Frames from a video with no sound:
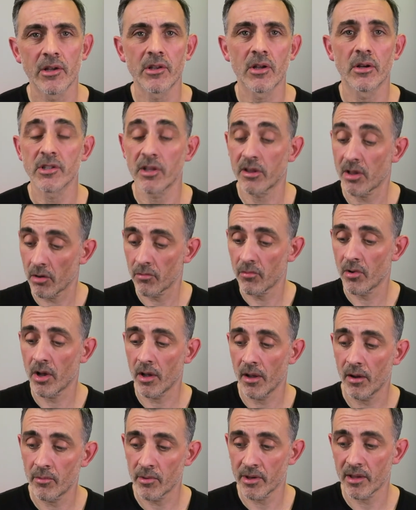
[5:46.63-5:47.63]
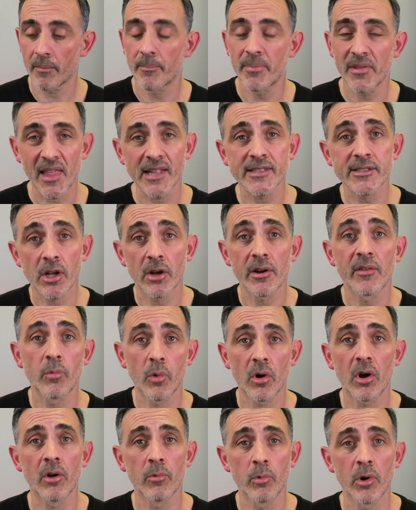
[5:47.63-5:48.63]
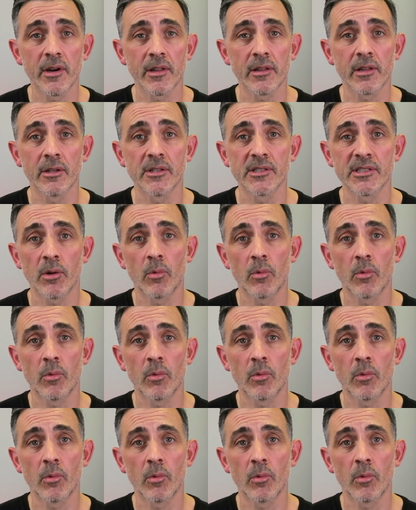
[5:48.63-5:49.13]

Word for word: I can't just go, right, I want to get, but that's kind of what I want to do.